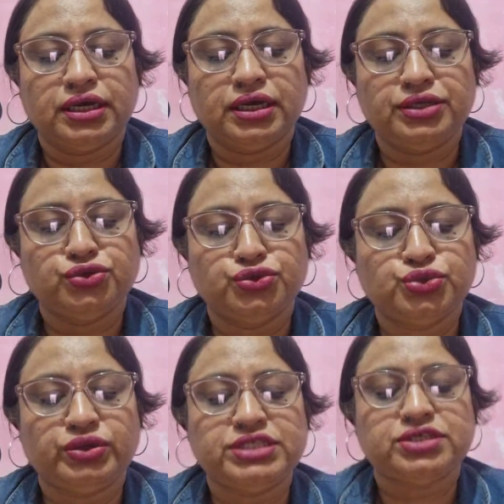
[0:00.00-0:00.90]

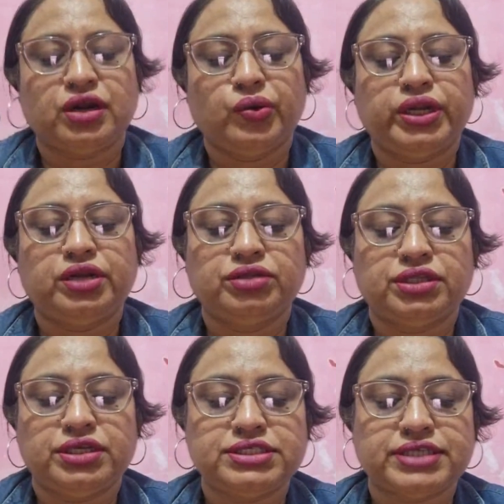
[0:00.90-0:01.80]
usually surrounded on
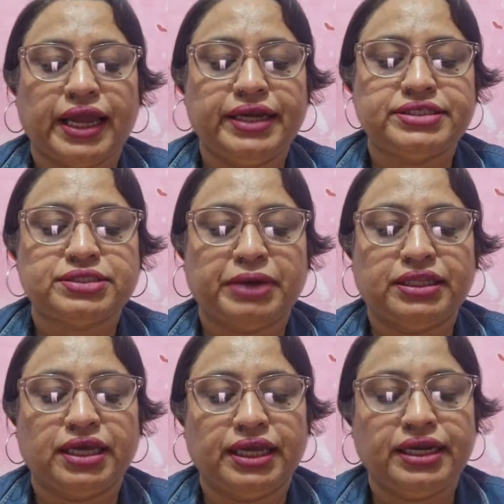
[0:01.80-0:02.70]
three sides by
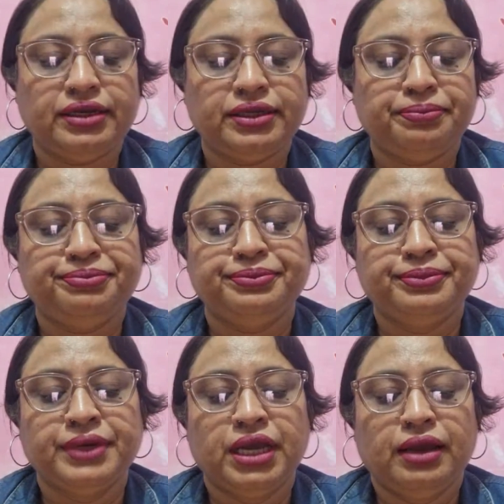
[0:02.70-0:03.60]
the inn
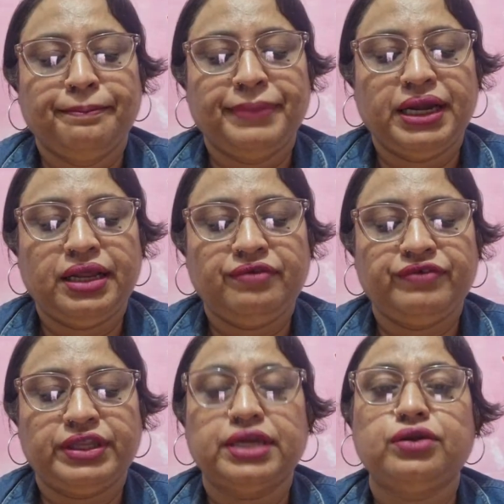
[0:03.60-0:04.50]
building
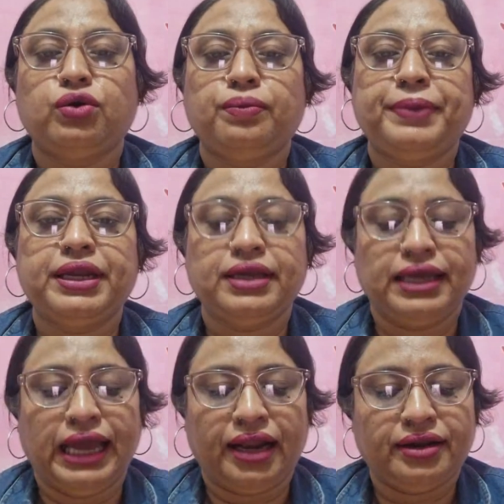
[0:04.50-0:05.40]
with an open
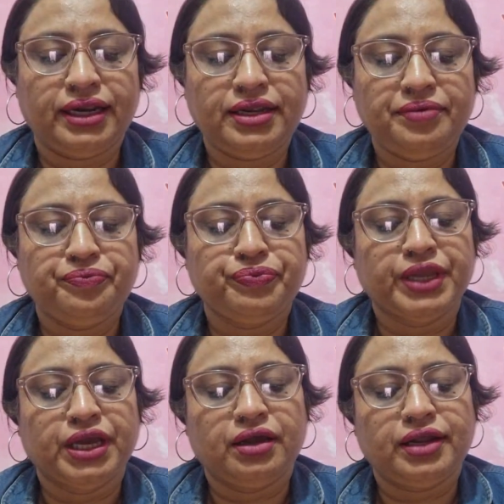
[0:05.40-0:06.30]
gallery
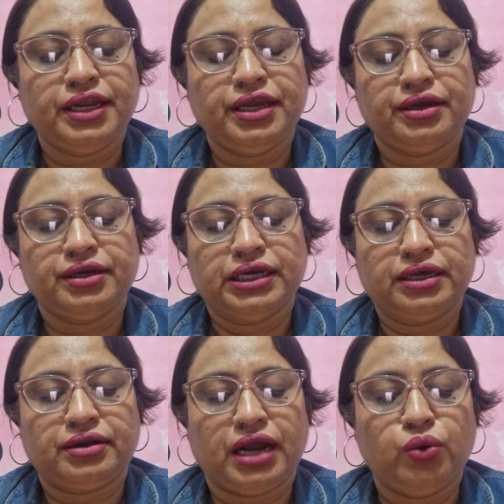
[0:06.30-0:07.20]
running
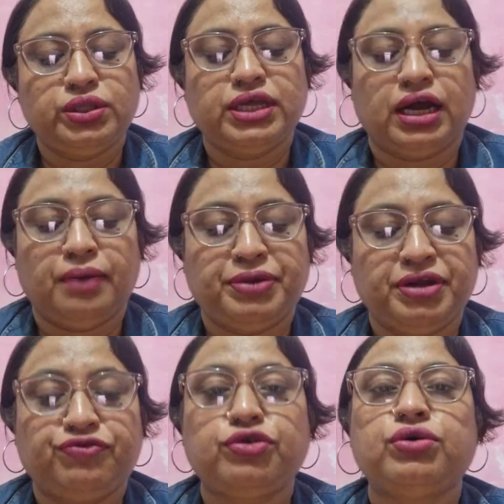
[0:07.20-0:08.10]
round the upper
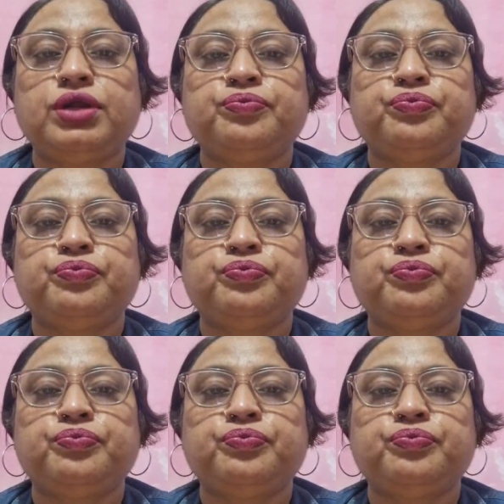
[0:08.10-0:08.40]
floor.